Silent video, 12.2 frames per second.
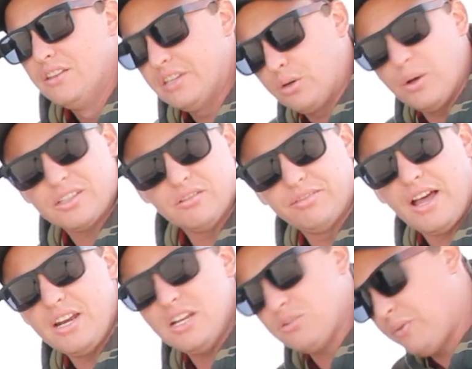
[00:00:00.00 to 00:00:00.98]
quick
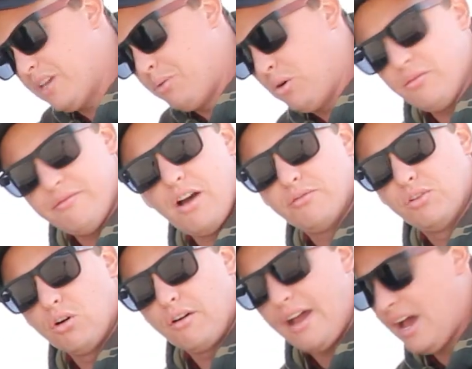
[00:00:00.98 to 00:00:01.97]
deflators where you pull the valve
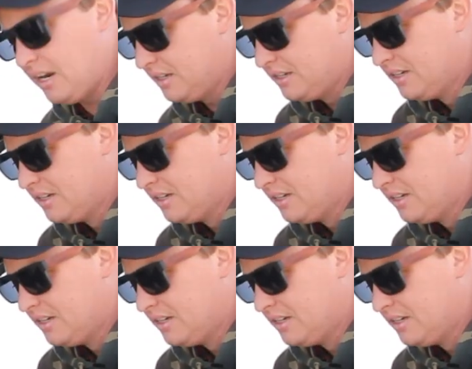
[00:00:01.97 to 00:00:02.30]
core out.